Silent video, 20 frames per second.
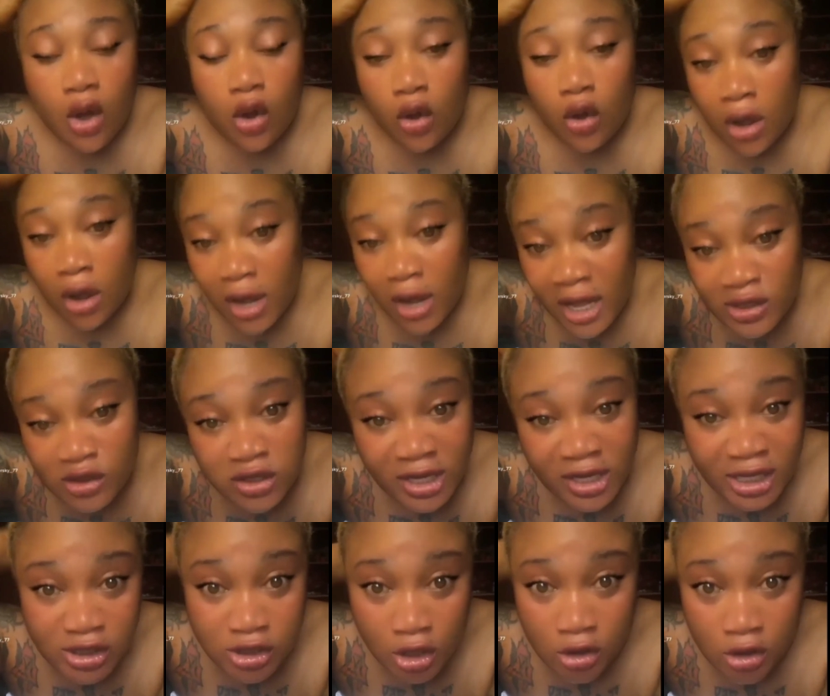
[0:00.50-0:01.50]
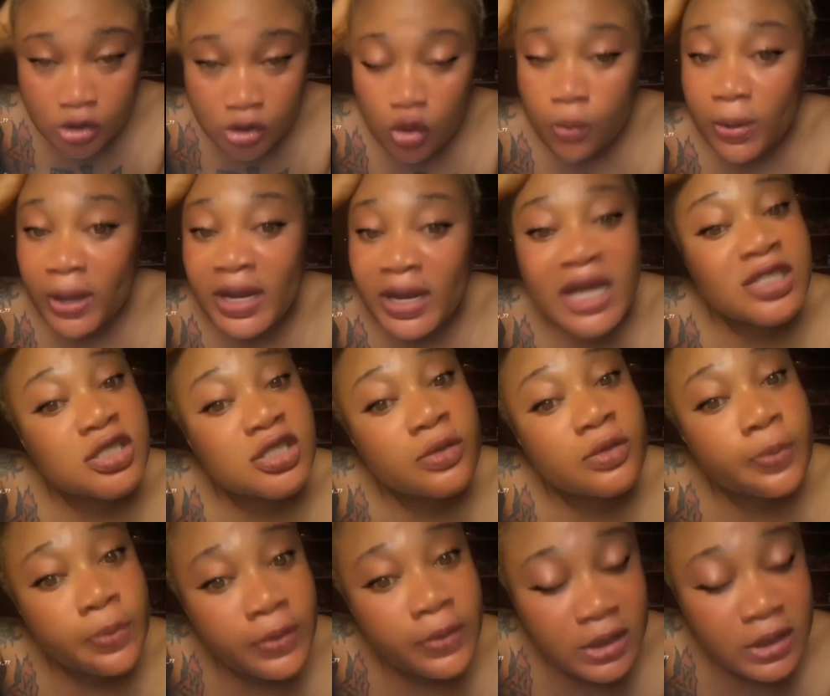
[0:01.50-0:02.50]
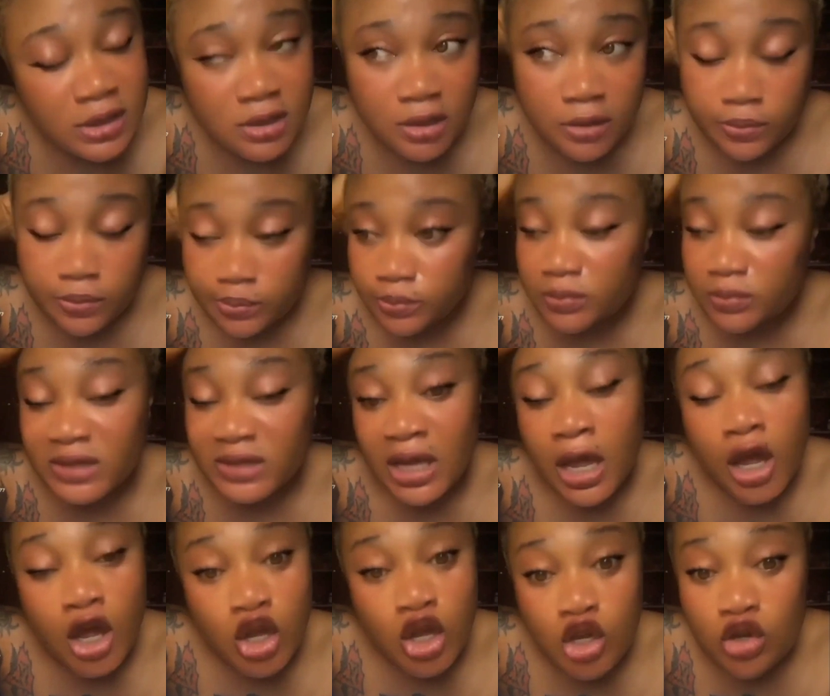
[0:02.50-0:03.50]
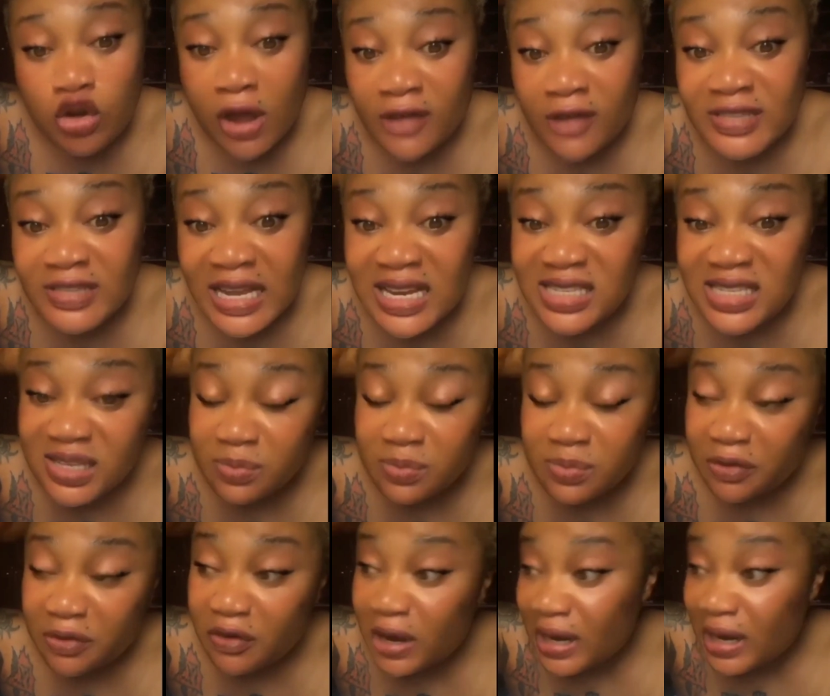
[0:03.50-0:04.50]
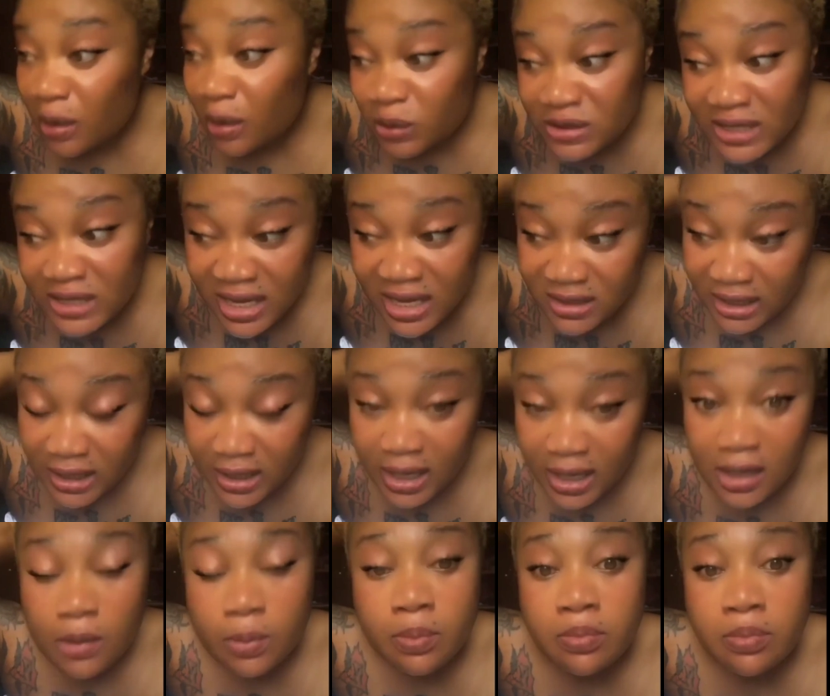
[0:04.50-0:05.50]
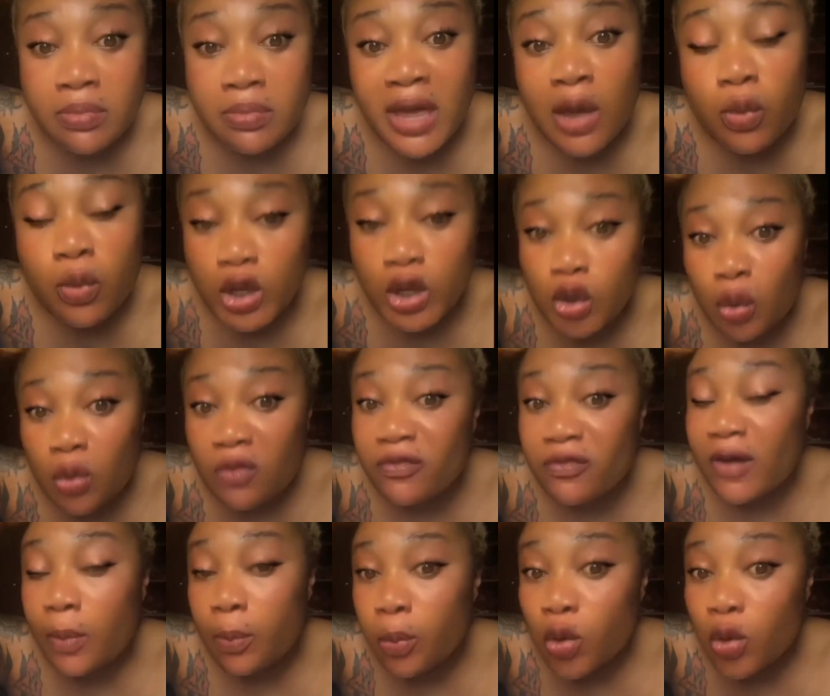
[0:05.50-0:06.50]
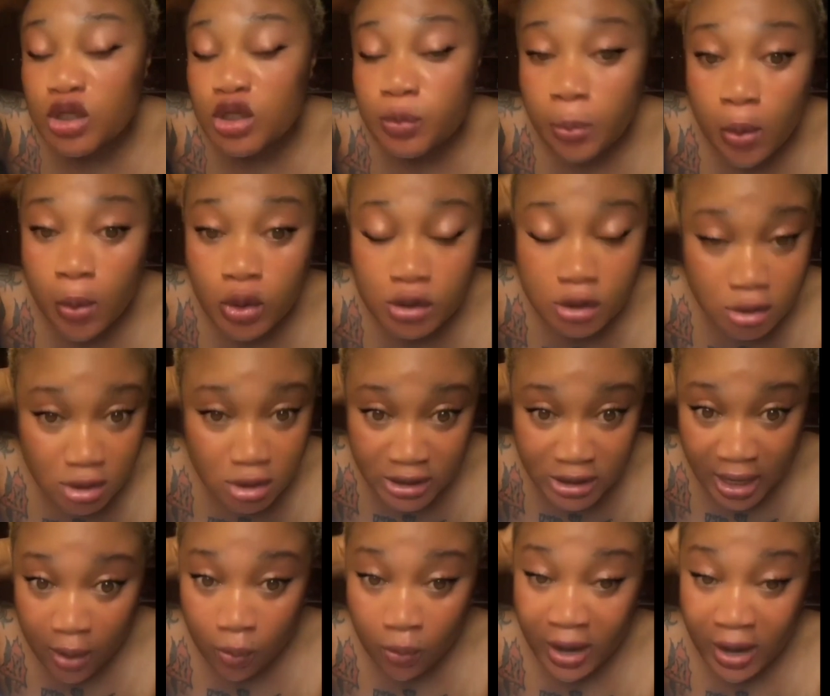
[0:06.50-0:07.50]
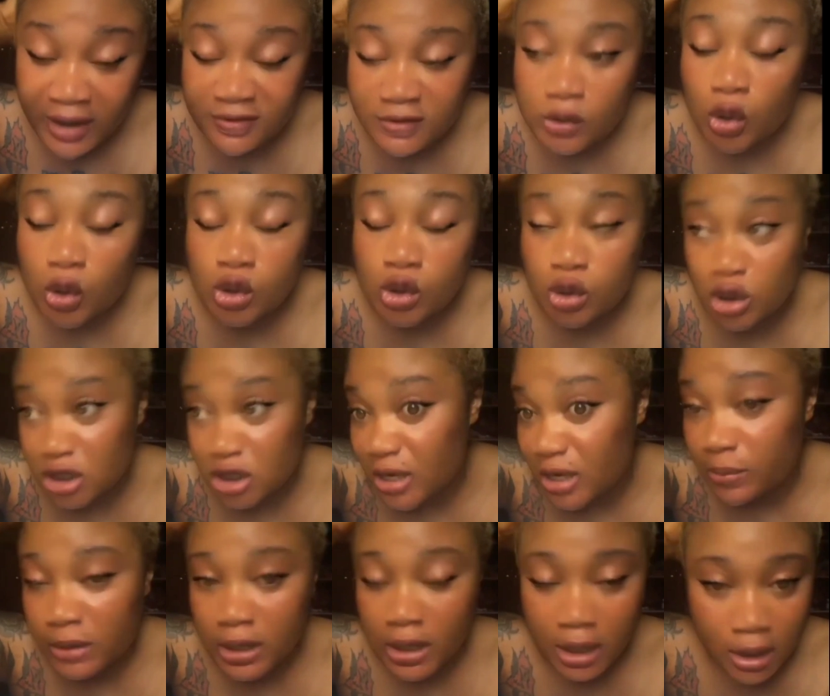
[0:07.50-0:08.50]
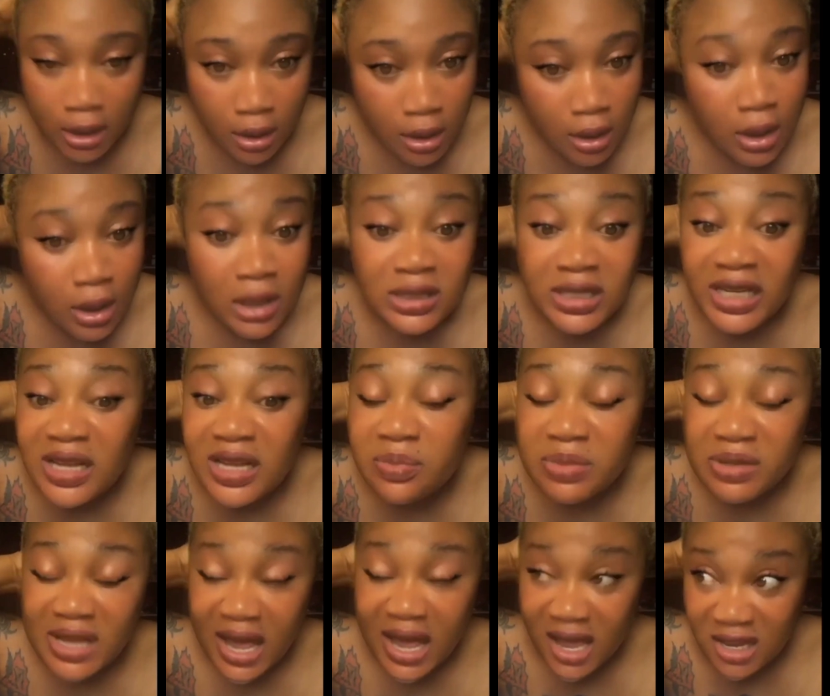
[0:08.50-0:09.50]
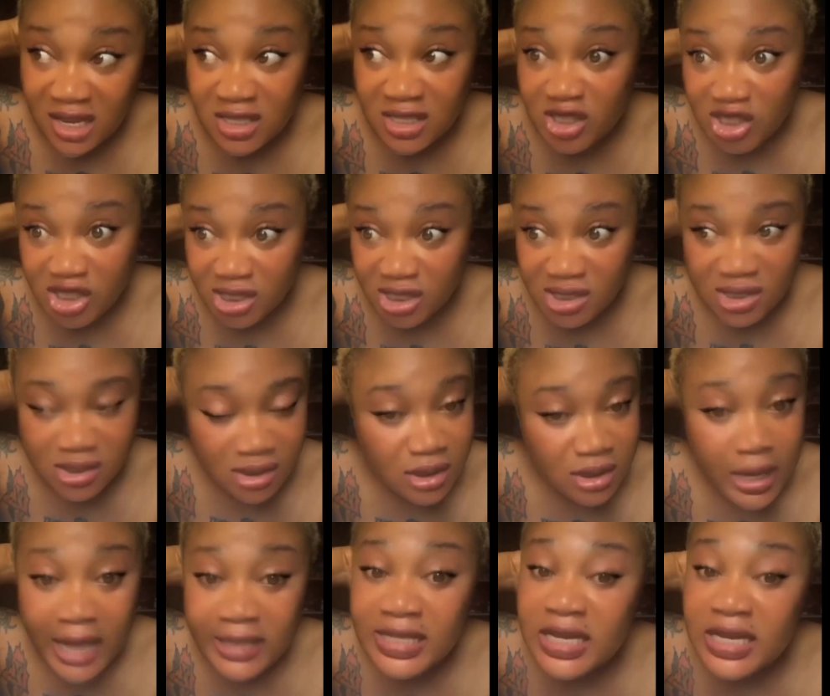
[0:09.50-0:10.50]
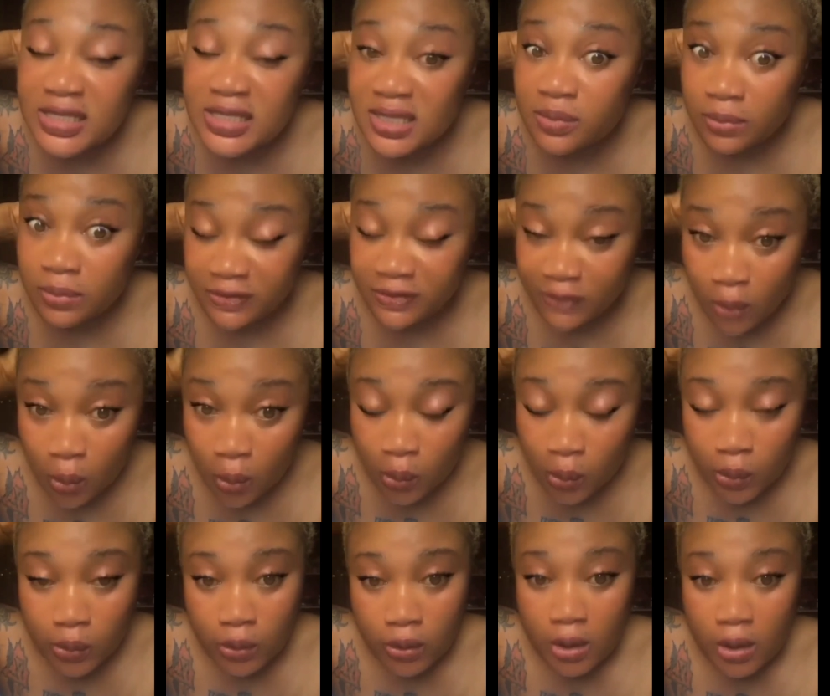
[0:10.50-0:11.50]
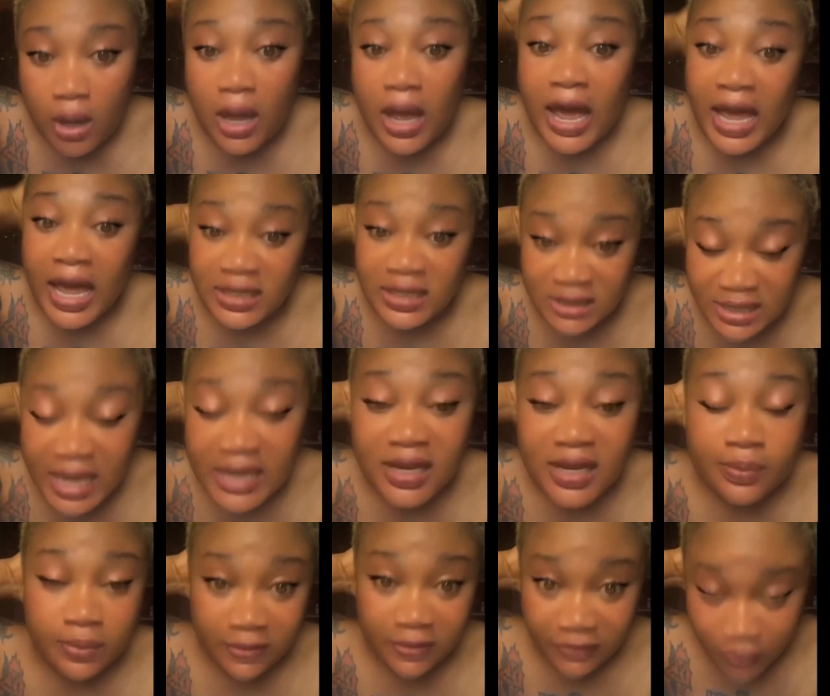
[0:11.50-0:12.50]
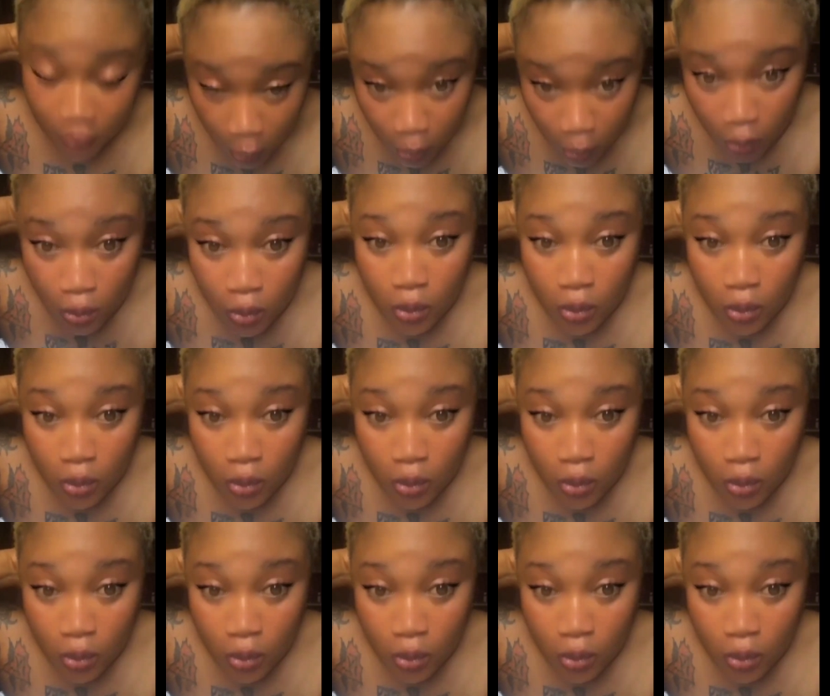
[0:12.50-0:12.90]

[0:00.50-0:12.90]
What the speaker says: Congratulations, Cubana chief priest. You know, I've said this thing before and I will say it again. Men when they over post their wives on social media, now them be the highest cheat. I said it before.